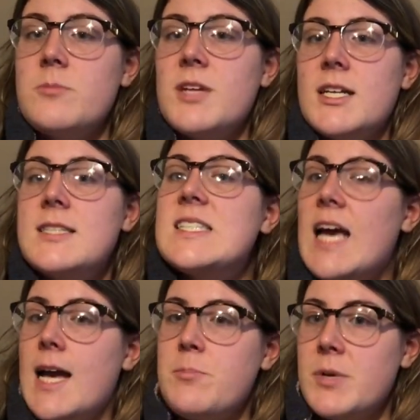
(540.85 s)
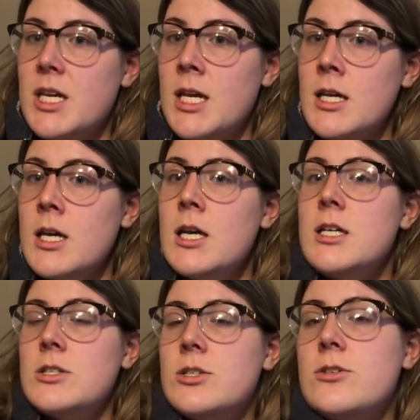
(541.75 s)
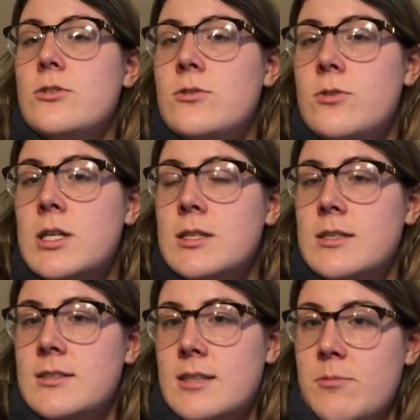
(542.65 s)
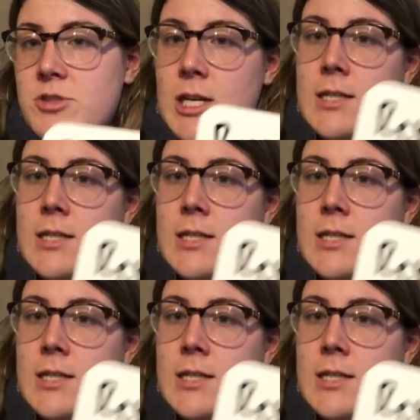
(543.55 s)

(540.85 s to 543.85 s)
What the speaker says: that it's happening to the subject.